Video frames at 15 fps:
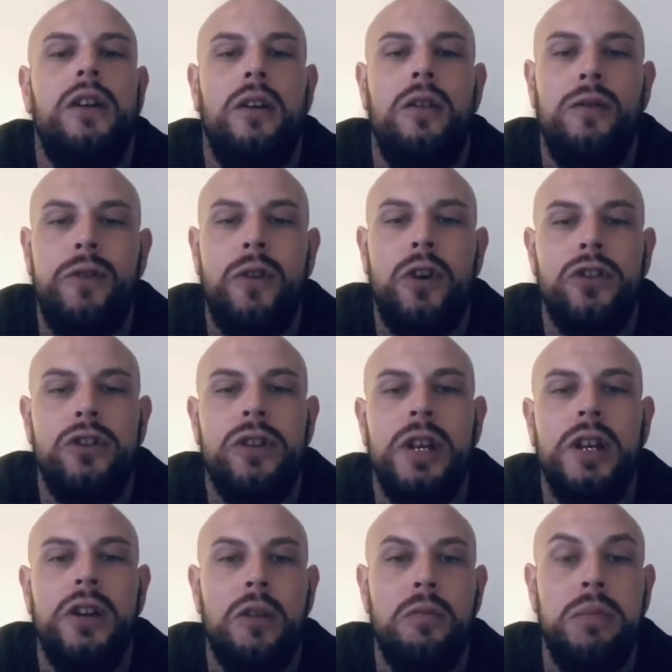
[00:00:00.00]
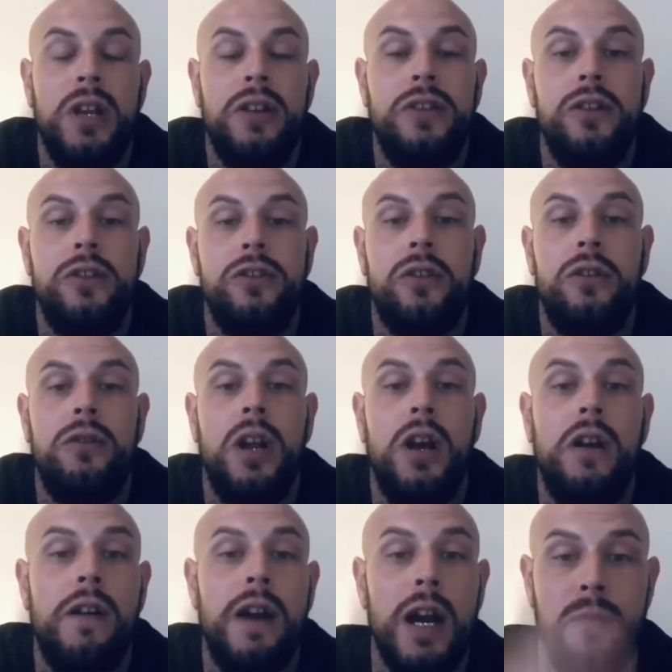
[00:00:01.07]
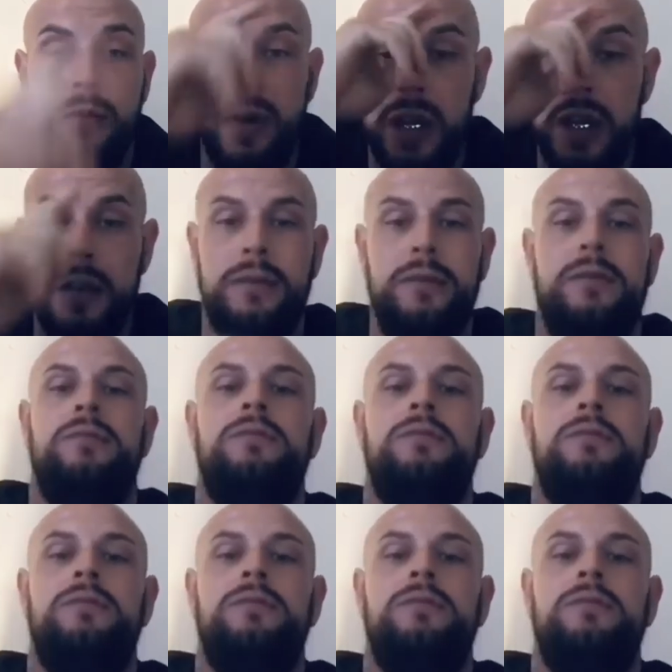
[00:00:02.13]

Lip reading: Unfortunately, God bless his soul, RIP.